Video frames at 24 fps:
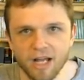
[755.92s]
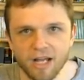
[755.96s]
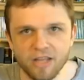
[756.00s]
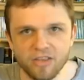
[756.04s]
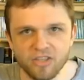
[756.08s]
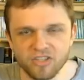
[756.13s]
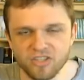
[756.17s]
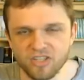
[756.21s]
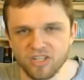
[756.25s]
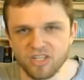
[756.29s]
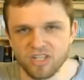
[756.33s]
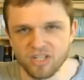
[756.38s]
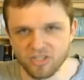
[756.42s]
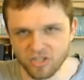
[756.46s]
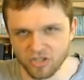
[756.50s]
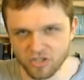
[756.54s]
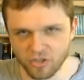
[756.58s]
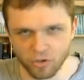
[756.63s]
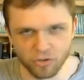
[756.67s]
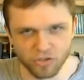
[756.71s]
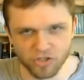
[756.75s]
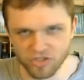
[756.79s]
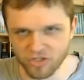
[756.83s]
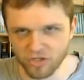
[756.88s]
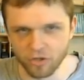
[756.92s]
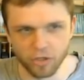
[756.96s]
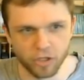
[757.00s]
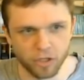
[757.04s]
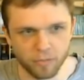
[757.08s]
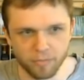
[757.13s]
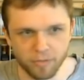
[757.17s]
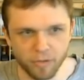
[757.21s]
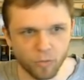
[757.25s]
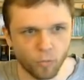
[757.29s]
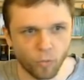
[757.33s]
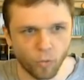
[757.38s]
the statistics are just a little
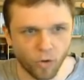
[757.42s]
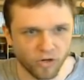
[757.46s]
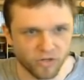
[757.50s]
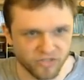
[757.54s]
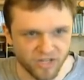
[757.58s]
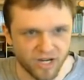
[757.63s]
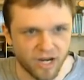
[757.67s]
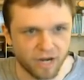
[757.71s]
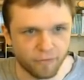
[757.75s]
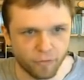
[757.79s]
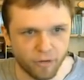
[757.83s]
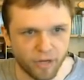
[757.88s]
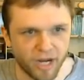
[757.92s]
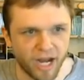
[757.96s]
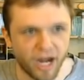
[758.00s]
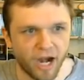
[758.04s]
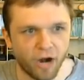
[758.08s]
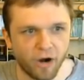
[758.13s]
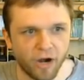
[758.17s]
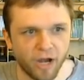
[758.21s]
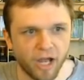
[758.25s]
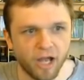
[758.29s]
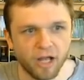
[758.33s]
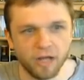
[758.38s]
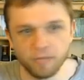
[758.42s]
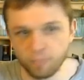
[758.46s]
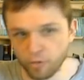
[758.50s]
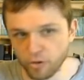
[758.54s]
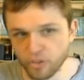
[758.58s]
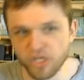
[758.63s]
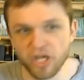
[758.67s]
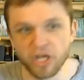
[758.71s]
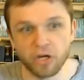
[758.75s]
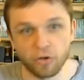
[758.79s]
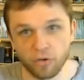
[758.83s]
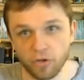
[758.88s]
bit worse in every area, and
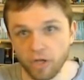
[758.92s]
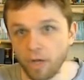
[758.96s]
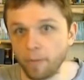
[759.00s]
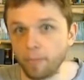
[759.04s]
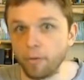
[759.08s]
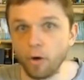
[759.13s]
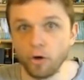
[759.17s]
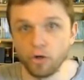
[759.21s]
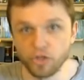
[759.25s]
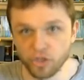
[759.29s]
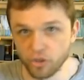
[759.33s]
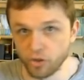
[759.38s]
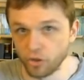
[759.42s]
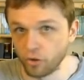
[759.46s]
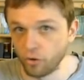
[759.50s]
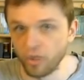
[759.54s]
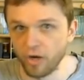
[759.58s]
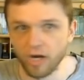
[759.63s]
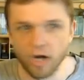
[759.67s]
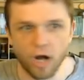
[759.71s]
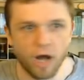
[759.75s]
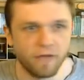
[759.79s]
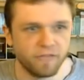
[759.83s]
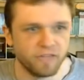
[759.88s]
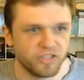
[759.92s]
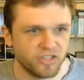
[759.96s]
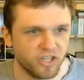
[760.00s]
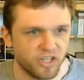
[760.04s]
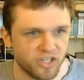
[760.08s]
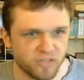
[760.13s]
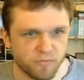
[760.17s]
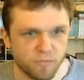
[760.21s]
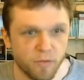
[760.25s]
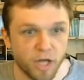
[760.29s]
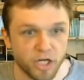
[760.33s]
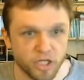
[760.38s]
particularly approaching the green, obviously,
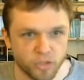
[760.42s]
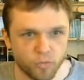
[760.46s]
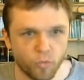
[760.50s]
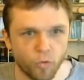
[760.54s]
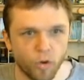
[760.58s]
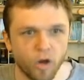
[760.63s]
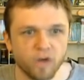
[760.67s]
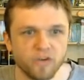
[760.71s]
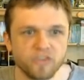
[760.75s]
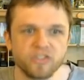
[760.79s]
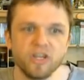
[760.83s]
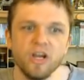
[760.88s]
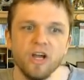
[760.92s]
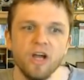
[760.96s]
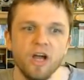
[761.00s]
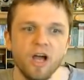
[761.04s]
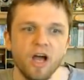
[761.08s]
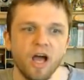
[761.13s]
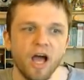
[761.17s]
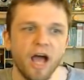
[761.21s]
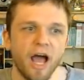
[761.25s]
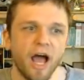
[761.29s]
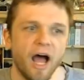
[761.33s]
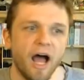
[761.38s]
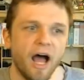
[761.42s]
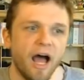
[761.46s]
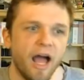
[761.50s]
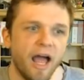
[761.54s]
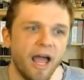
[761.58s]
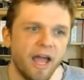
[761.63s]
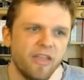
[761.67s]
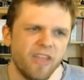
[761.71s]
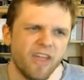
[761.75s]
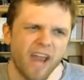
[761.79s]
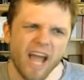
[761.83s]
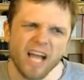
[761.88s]
is much worse.
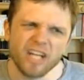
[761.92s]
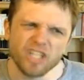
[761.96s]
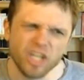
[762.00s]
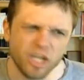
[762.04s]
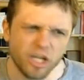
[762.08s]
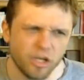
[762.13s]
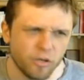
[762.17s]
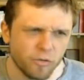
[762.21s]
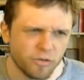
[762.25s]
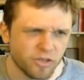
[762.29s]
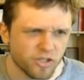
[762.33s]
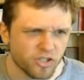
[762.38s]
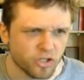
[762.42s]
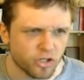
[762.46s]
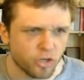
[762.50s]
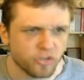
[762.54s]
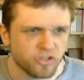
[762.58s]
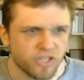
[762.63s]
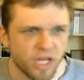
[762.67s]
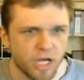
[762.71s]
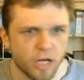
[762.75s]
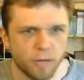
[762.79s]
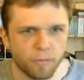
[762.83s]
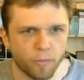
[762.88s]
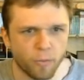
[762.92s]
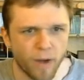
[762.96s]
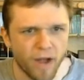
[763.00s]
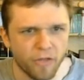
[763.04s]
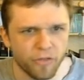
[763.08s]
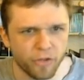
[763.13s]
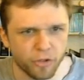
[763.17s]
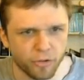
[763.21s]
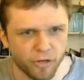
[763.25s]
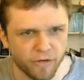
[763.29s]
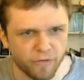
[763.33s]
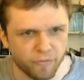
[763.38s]
And then actually, the strokes gained around
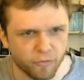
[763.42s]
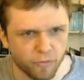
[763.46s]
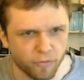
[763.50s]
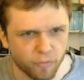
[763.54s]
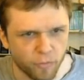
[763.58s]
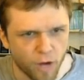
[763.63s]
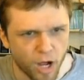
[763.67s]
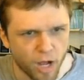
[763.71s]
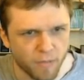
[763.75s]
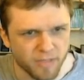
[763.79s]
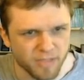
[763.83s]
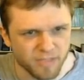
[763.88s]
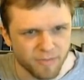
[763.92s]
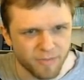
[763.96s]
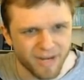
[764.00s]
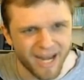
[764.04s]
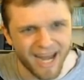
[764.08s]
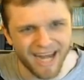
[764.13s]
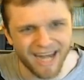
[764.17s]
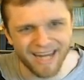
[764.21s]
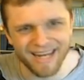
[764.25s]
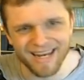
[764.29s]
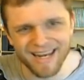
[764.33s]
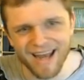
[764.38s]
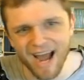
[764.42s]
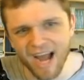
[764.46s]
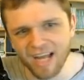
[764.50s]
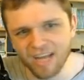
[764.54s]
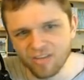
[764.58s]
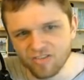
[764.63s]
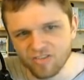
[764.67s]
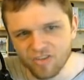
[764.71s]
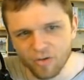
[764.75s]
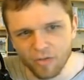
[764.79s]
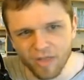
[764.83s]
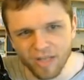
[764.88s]
the green for Rahm has been
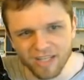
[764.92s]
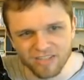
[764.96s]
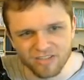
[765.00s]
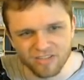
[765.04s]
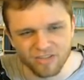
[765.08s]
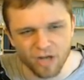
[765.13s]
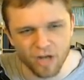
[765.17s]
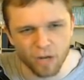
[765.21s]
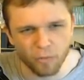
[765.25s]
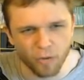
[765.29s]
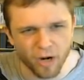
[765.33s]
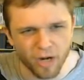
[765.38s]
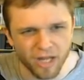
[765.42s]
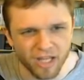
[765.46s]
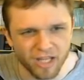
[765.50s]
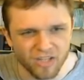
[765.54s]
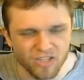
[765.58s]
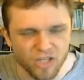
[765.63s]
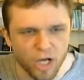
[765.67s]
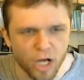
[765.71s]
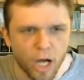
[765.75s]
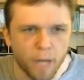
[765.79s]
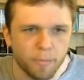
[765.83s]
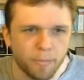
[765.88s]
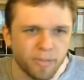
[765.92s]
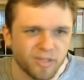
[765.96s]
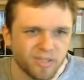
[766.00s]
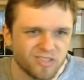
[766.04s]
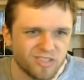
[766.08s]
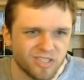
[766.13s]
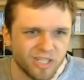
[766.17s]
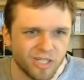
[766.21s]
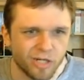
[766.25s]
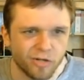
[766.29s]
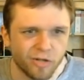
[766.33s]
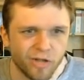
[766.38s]
89th, so that's not running as hot, but
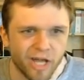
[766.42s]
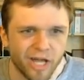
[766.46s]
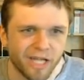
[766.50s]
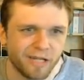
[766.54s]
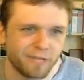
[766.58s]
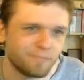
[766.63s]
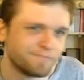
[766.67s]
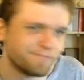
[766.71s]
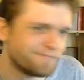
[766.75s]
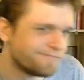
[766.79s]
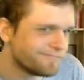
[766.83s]
still, like,